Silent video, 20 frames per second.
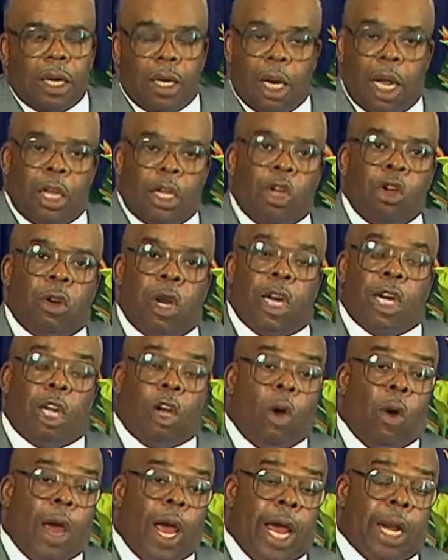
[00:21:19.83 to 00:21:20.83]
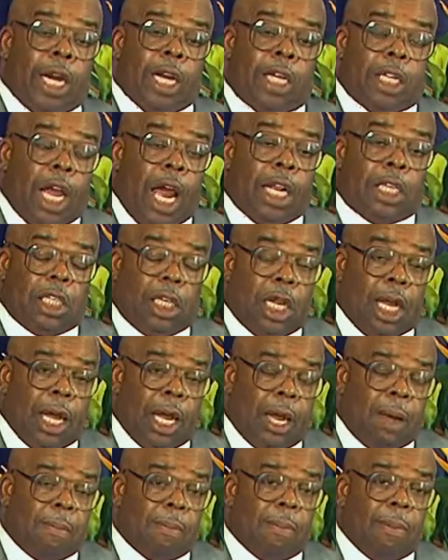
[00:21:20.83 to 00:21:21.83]
Now you need to go ahead and teach
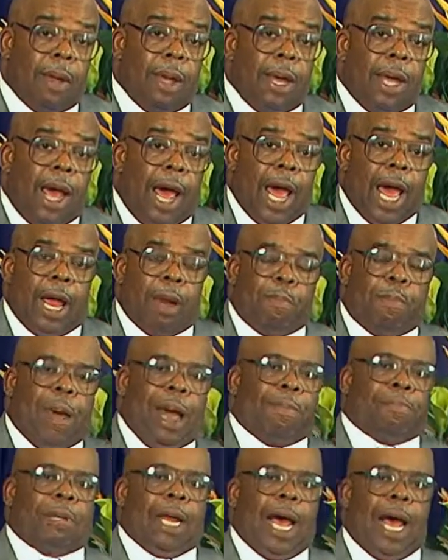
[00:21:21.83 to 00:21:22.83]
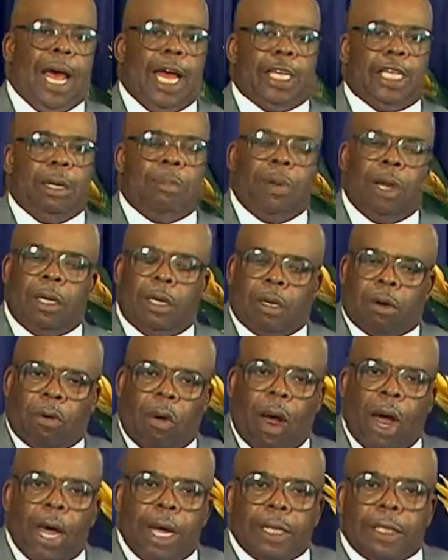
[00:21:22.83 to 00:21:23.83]
them and baptize them into
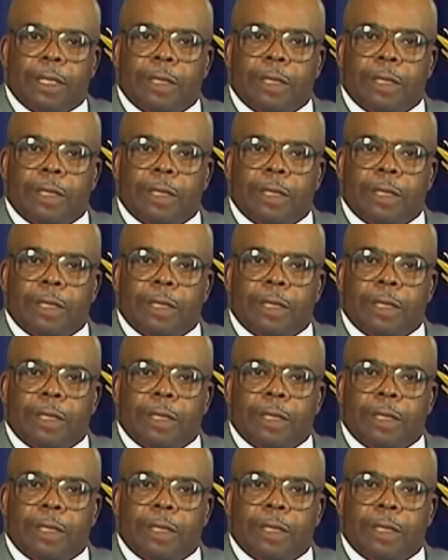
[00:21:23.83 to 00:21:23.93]
Christ.